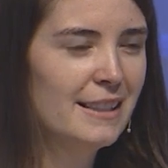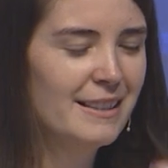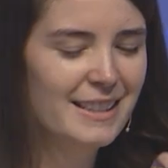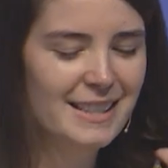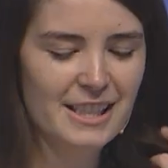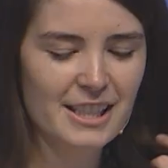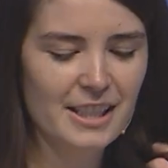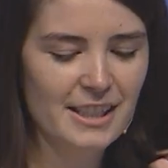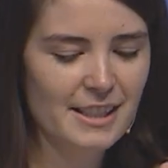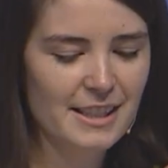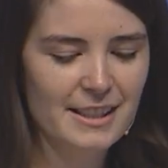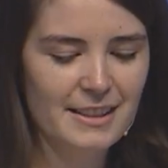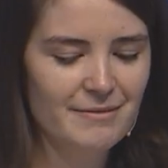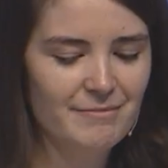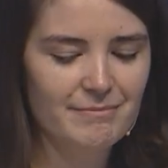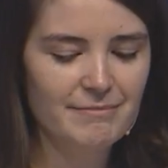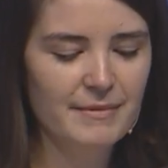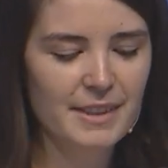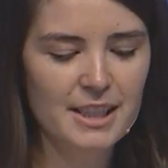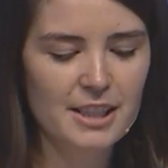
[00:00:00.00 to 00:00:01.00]
It just,
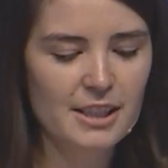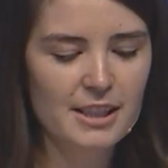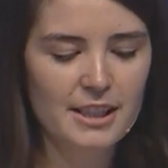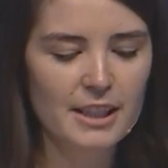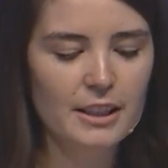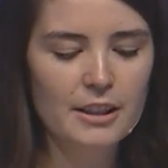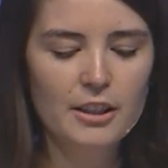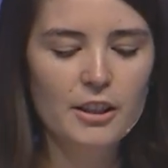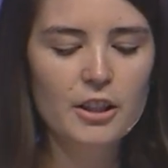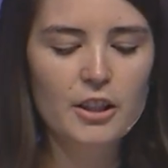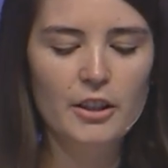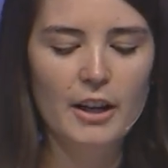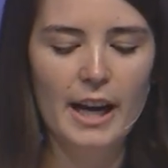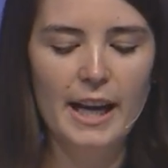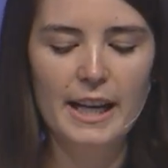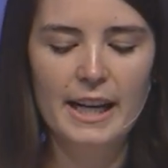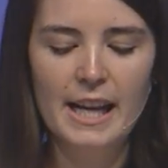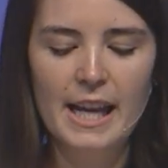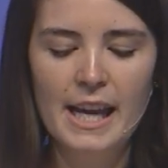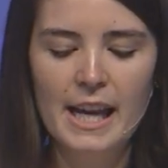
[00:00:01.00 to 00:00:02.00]
it just didn't look
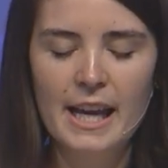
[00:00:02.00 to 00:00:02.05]
right.